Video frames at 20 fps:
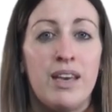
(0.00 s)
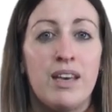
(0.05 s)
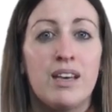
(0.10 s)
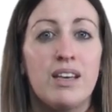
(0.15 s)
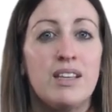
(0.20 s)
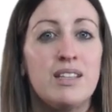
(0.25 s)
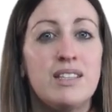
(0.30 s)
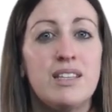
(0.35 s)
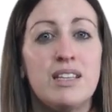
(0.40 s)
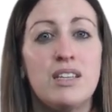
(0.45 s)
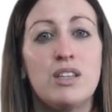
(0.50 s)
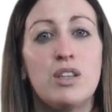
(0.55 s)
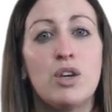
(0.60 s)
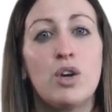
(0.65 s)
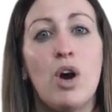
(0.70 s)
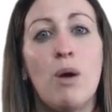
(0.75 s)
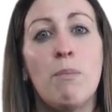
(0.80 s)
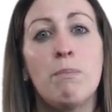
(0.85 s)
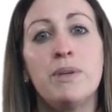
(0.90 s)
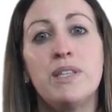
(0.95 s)
Consider the
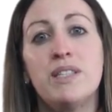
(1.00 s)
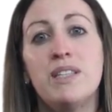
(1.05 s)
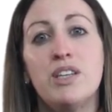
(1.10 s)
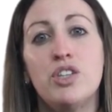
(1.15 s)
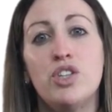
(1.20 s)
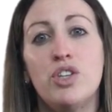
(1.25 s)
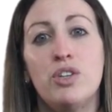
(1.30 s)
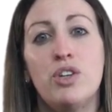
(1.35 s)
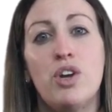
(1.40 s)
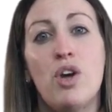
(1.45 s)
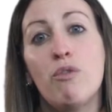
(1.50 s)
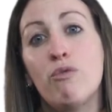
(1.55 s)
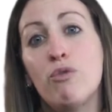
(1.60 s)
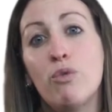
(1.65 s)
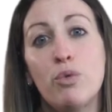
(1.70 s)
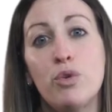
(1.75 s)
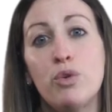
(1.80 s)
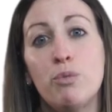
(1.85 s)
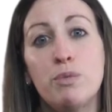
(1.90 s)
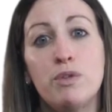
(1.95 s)
composition of
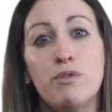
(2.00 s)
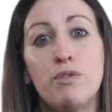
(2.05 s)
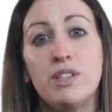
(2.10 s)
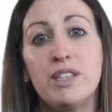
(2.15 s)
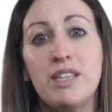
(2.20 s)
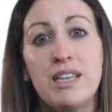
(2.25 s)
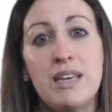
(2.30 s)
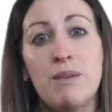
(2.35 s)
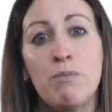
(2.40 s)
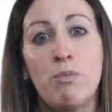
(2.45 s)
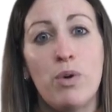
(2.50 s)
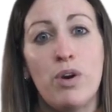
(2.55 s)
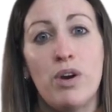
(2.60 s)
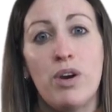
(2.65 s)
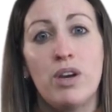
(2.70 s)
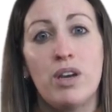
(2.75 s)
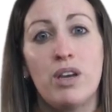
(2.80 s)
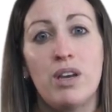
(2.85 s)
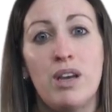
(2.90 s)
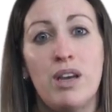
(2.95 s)
groups for
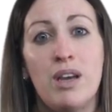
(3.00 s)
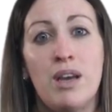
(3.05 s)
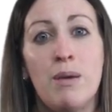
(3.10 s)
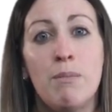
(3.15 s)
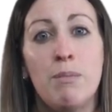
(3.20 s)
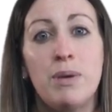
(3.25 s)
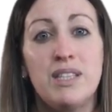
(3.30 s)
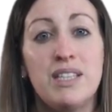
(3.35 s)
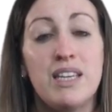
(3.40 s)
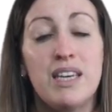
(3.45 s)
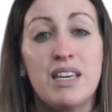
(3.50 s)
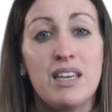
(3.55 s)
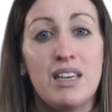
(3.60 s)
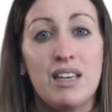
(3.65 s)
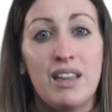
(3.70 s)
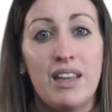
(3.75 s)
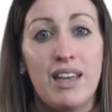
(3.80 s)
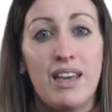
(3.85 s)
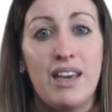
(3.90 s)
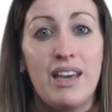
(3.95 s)
teamwork,
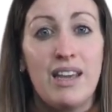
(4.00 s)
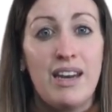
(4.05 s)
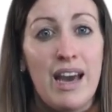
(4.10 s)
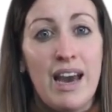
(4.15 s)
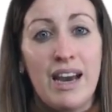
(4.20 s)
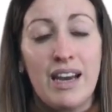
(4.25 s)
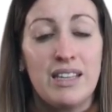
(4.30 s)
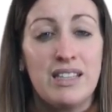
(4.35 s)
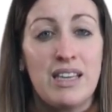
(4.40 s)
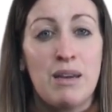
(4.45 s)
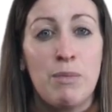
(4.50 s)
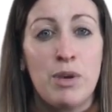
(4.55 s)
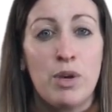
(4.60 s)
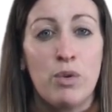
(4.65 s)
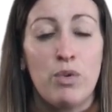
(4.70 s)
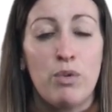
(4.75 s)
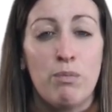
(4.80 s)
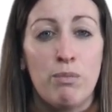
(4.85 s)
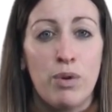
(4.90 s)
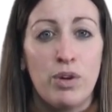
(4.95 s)
particularly in academic
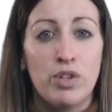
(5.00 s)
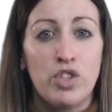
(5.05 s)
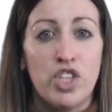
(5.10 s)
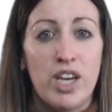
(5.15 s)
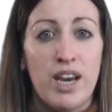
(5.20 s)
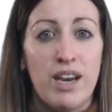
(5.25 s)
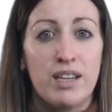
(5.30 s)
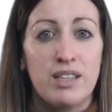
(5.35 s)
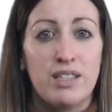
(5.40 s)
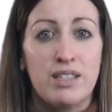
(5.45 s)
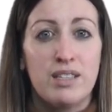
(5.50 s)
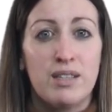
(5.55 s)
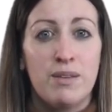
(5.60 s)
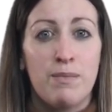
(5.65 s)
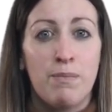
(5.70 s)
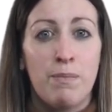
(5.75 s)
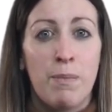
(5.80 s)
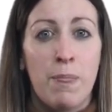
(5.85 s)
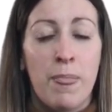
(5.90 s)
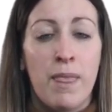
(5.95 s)
group projects.
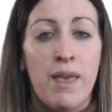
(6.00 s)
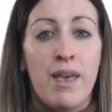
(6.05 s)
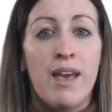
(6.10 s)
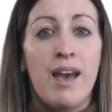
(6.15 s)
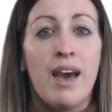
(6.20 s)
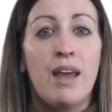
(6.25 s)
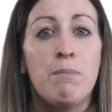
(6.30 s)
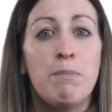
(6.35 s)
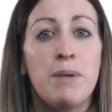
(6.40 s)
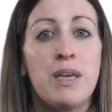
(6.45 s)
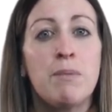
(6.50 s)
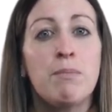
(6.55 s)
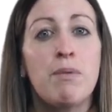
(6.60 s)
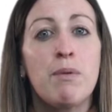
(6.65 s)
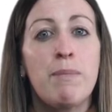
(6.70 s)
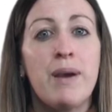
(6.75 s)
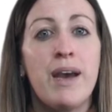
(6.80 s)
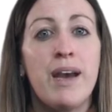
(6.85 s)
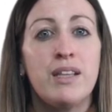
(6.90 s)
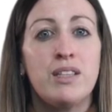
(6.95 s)
And be
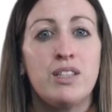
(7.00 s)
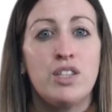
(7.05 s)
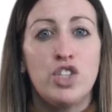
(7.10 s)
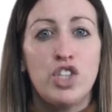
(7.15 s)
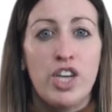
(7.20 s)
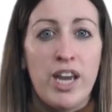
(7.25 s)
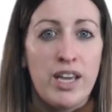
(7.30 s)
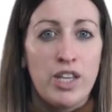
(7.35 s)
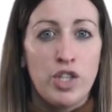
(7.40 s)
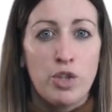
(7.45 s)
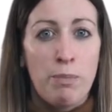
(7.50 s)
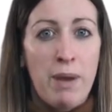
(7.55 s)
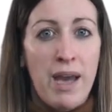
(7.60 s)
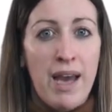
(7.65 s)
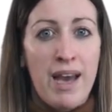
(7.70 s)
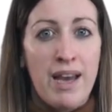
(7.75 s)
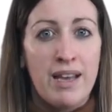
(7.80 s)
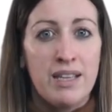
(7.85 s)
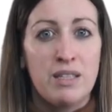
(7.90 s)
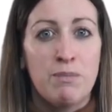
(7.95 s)
prepared to change
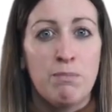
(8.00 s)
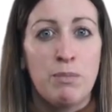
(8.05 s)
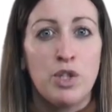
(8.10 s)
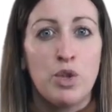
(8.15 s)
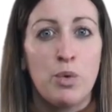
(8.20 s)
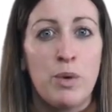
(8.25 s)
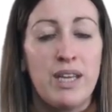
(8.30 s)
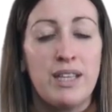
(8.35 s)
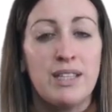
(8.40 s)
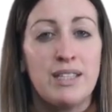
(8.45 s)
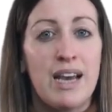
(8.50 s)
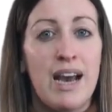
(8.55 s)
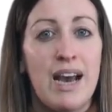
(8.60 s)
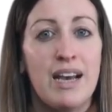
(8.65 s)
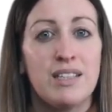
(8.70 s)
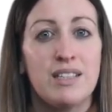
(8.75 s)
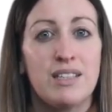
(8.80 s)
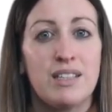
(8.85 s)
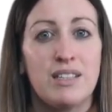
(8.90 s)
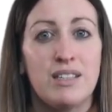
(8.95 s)
pairs between
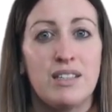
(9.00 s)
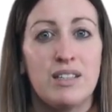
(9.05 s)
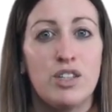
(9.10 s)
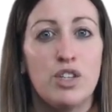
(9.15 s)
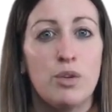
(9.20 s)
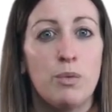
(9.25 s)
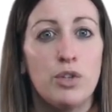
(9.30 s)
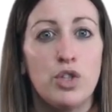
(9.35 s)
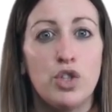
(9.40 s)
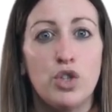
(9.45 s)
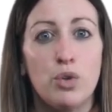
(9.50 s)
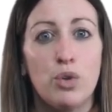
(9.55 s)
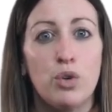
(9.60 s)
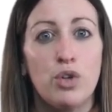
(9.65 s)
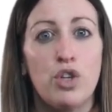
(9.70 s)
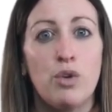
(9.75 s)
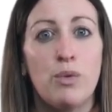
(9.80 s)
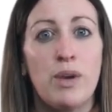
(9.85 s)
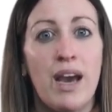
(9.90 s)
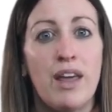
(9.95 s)
tasks to ensure
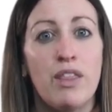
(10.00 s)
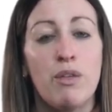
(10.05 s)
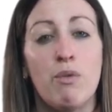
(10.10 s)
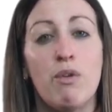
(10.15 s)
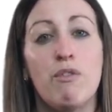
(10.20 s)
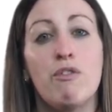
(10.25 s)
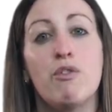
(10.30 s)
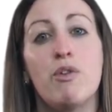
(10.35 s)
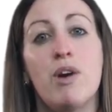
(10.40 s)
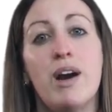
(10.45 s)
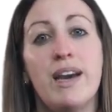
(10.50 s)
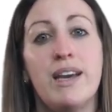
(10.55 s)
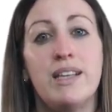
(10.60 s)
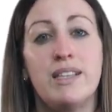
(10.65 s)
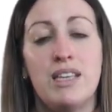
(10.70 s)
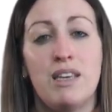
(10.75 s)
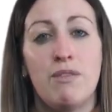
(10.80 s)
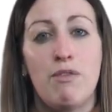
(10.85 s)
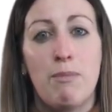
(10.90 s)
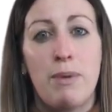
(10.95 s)
you gather a
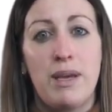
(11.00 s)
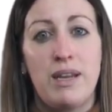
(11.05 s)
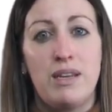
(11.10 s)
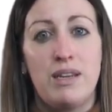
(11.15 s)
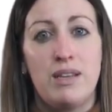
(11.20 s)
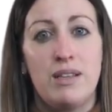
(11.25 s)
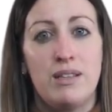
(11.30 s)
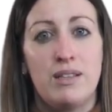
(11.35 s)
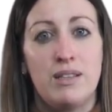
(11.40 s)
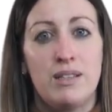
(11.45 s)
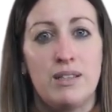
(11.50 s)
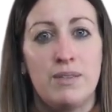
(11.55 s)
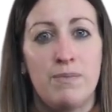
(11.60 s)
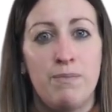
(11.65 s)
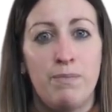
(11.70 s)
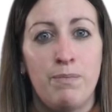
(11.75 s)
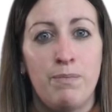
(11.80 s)
variety of opinions.